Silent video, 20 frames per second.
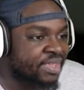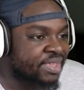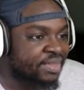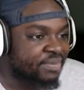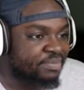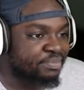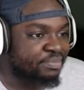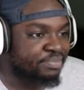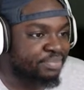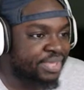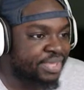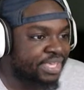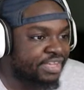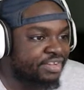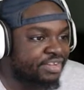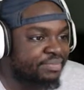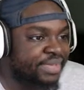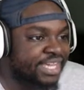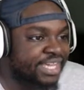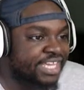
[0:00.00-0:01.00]

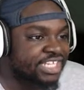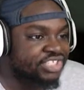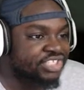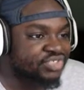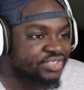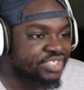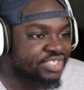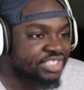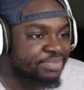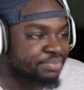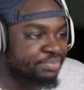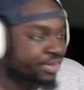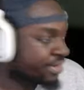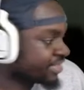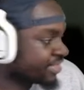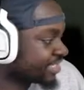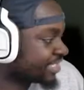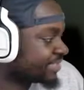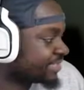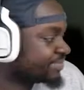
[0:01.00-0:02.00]
Pickup address
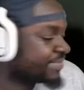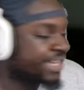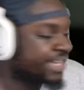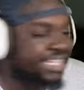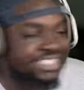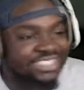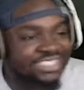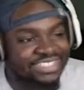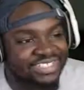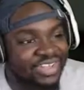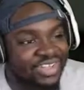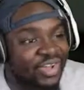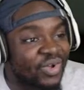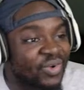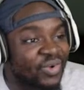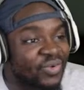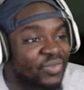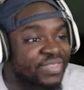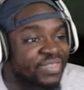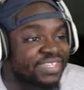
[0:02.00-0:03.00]
Boston, Massachusetts.
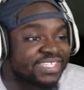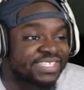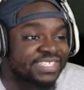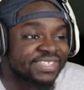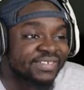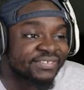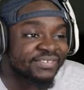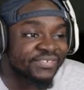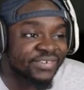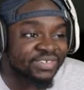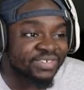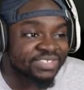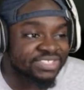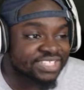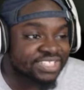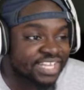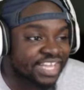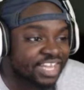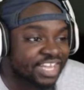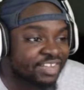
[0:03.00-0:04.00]
Oh, this is the first
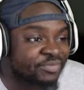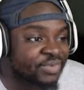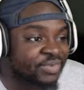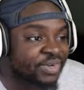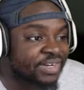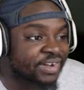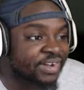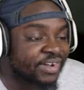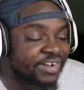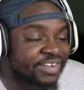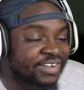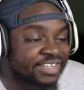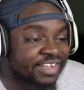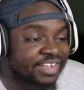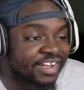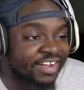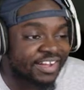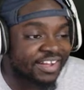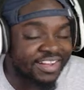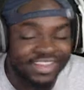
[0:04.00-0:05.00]
time we're in a,
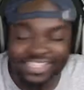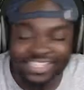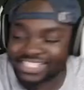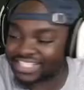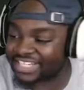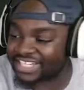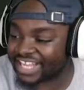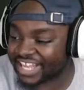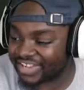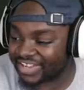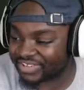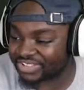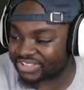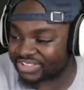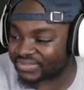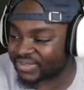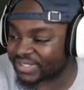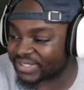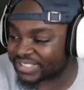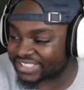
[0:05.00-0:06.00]
a haunted house
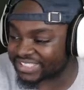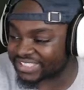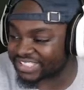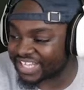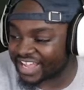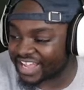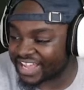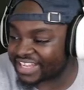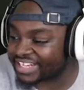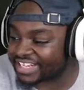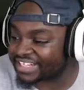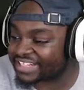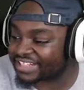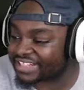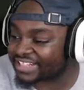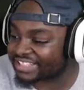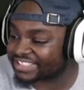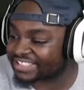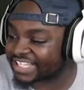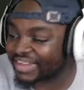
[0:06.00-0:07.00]
where it's not in the
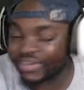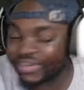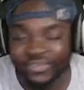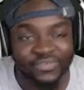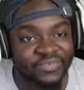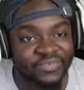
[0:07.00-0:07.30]
South.